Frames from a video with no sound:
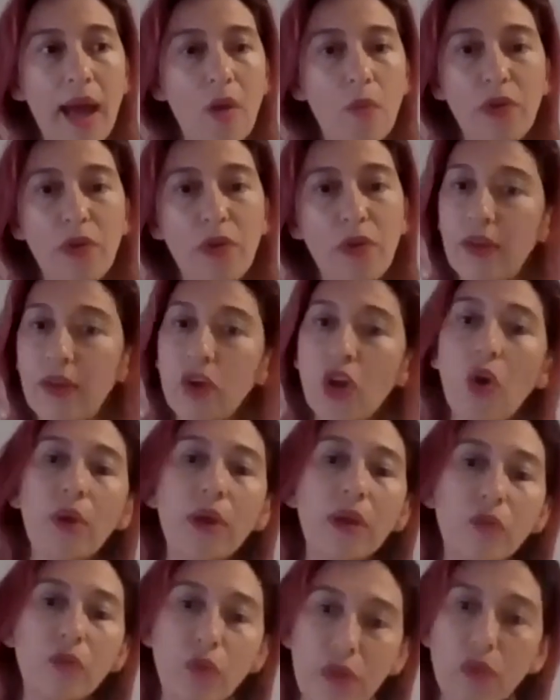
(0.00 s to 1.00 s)
without
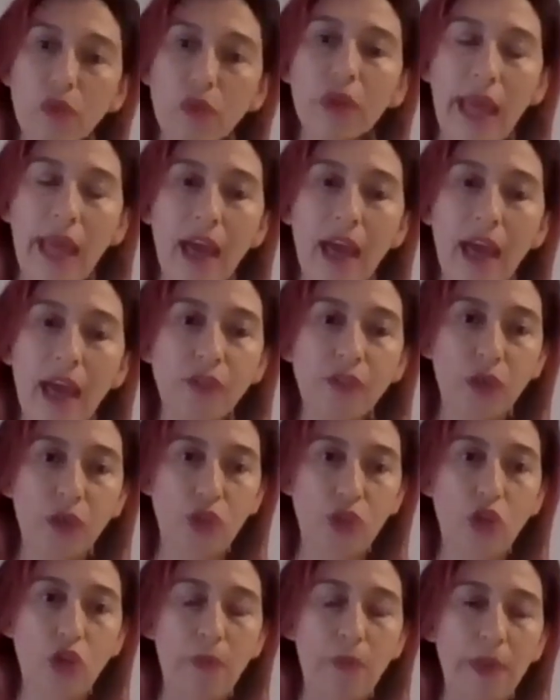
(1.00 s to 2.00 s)
knowing if we will have to
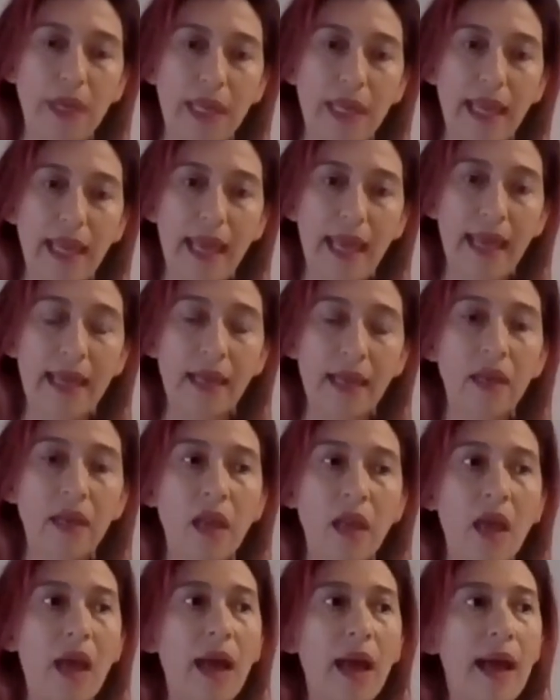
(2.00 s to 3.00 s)
stop it again,
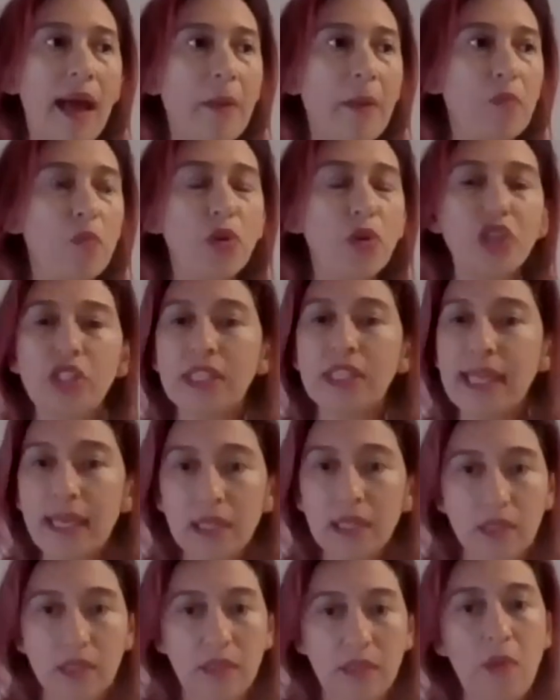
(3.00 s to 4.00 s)
which
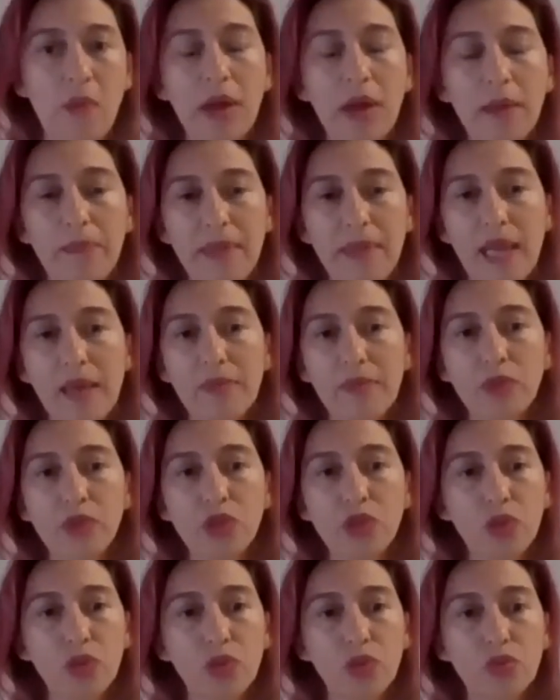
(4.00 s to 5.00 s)
sectors might be able
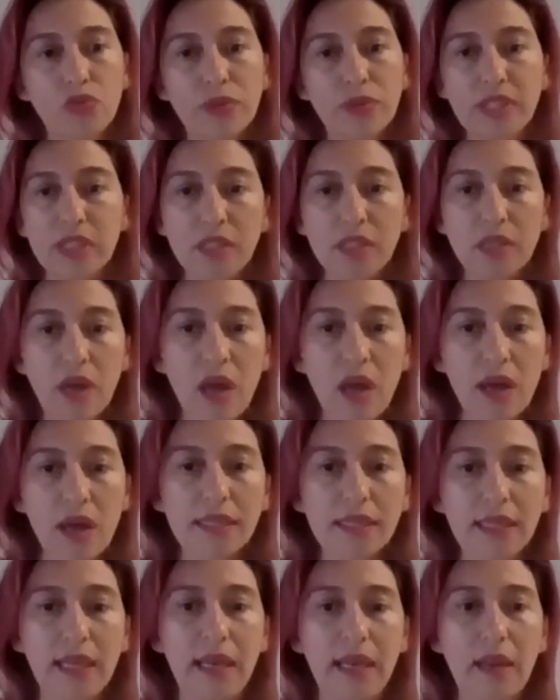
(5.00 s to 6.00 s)
to restart
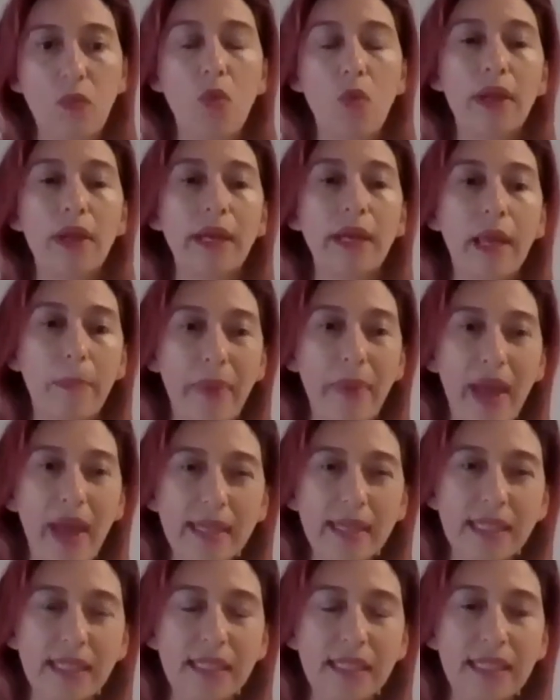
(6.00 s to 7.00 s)
and at what
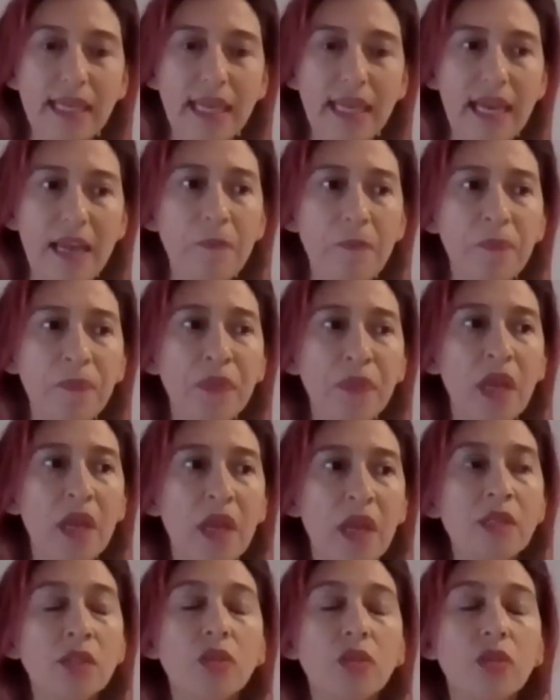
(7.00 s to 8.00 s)
capacity.
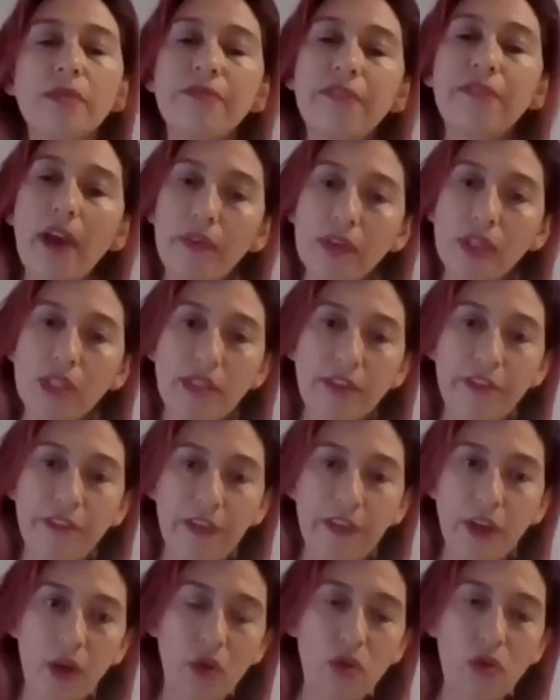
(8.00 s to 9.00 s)
So it's very
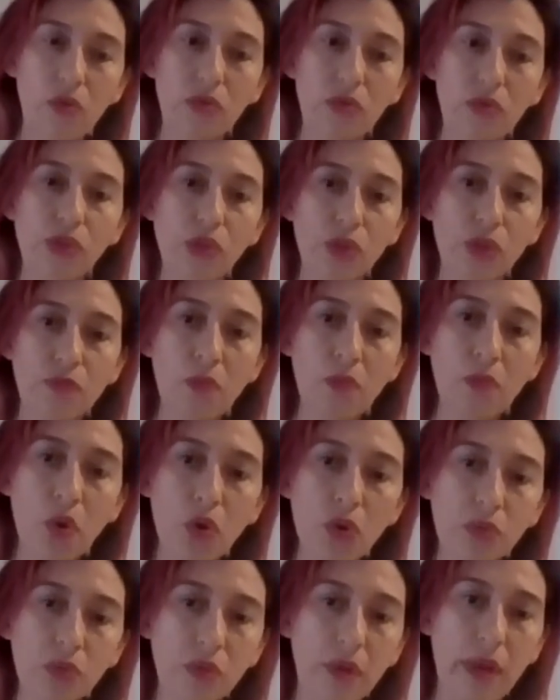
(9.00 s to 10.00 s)
difficult to
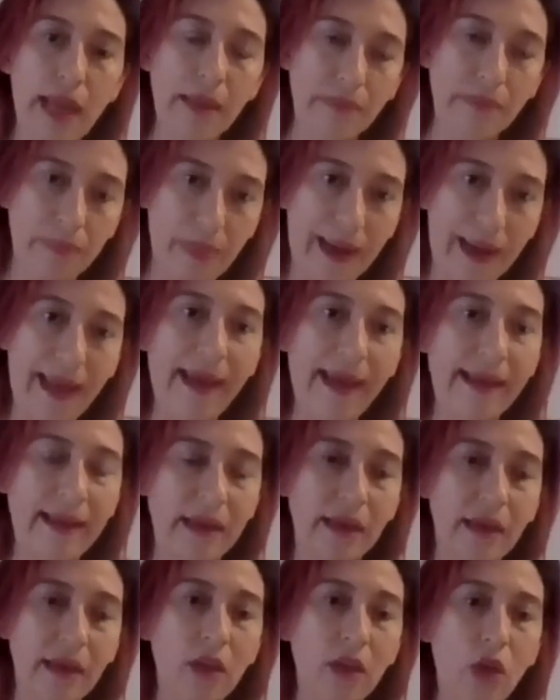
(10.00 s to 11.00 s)
model and
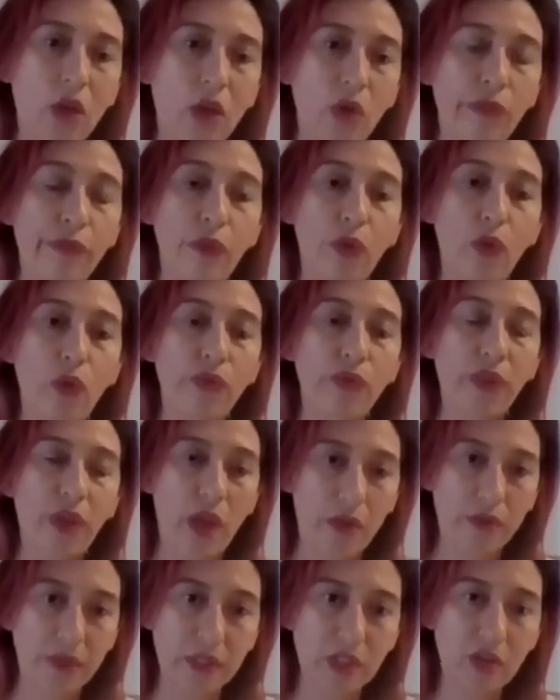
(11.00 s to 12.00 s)
plan for
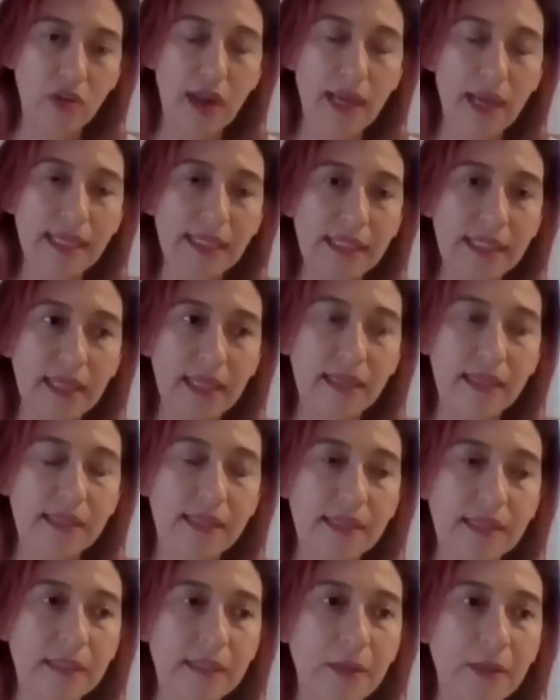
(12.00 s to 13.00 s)
the crisis.